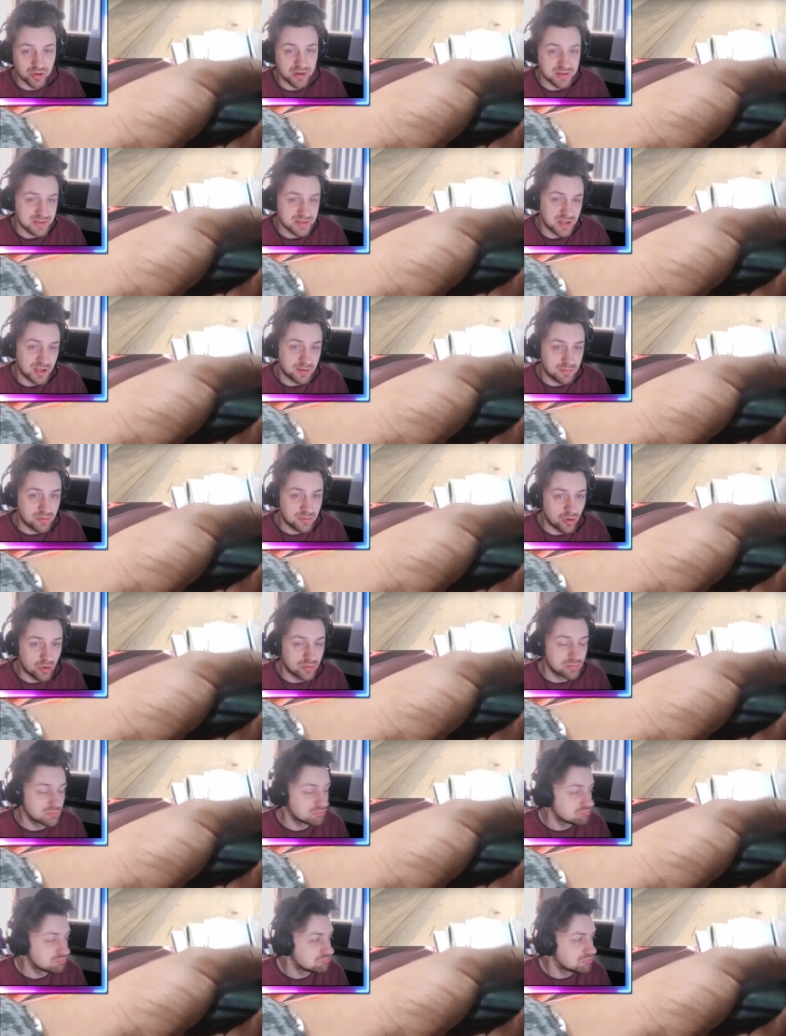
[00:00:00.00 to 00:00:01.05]
It's, like, got
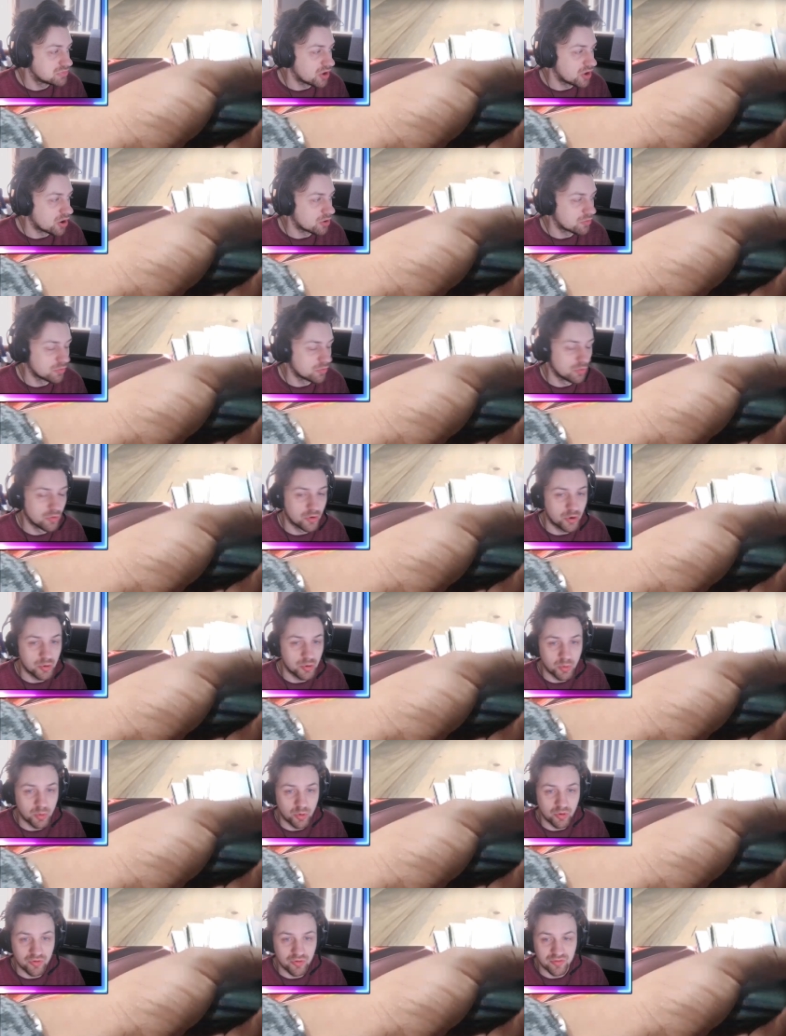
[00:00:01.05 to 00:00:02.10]
Dark Ruler No
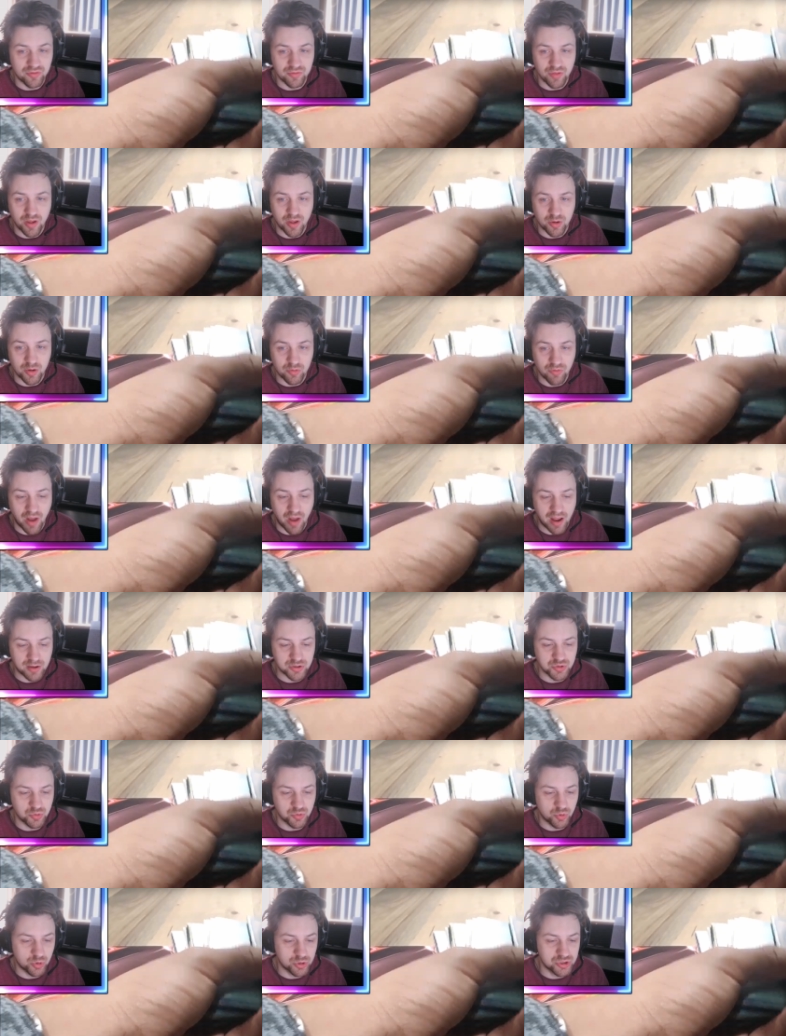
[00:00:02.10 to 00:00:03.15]
Mores and, like,
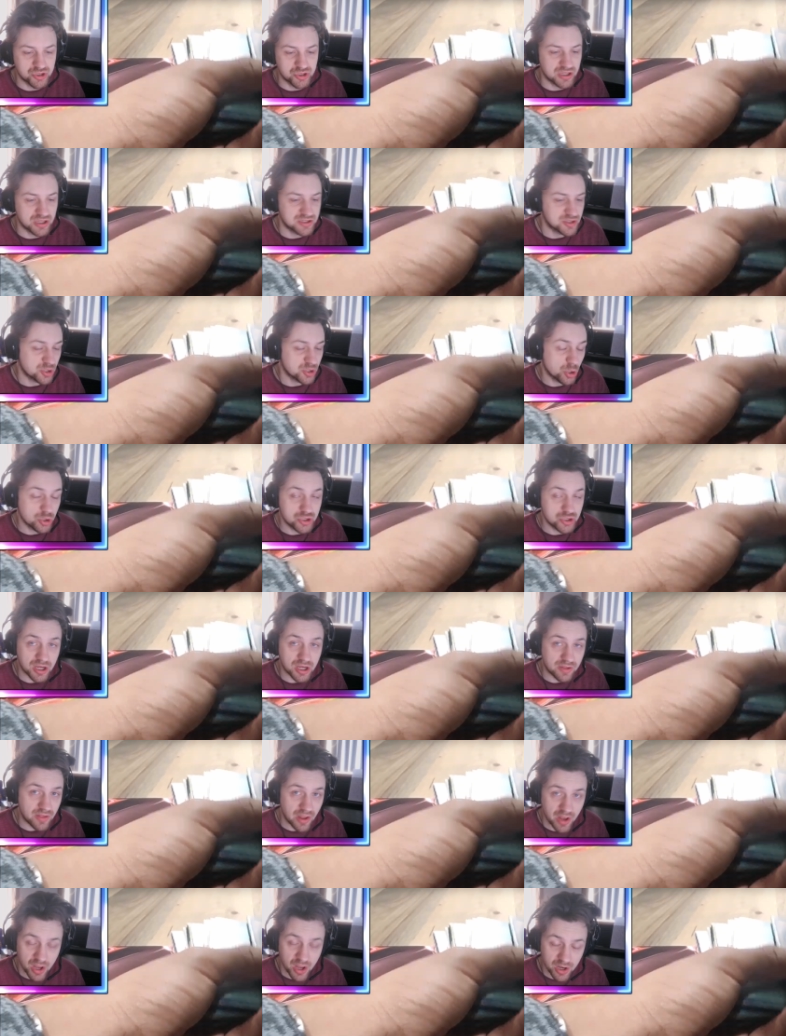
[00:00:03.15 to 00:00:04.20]
actual good shit, so go check
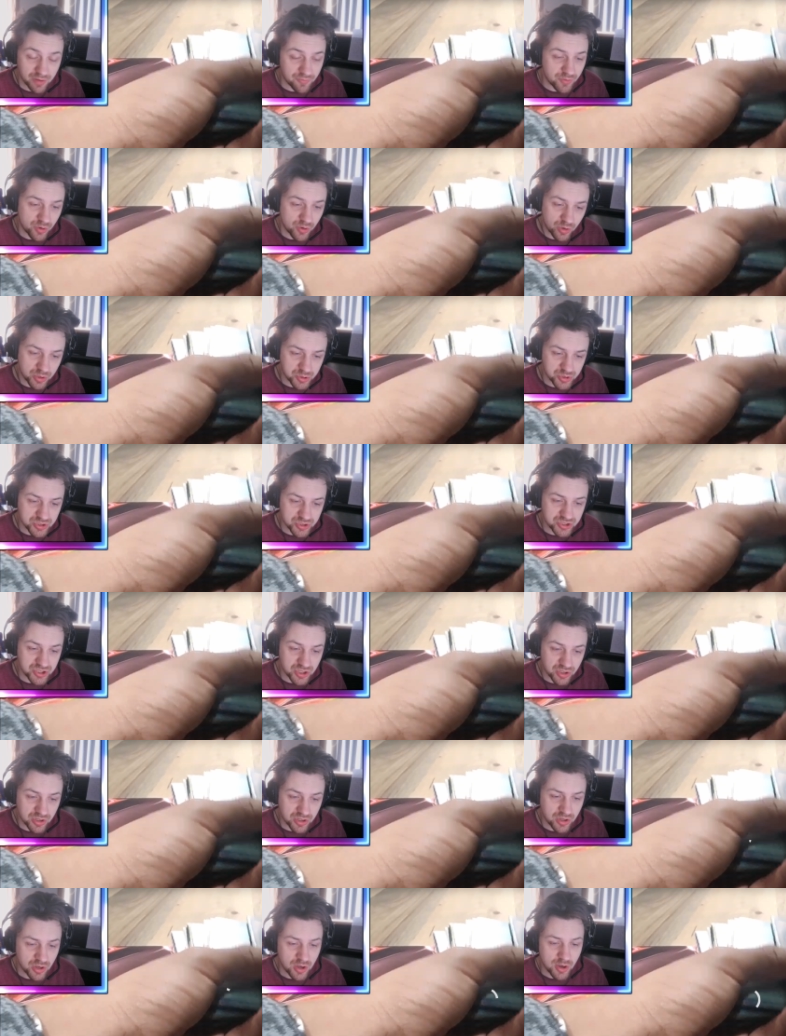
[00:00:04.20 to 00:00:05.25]
that out if you're interested.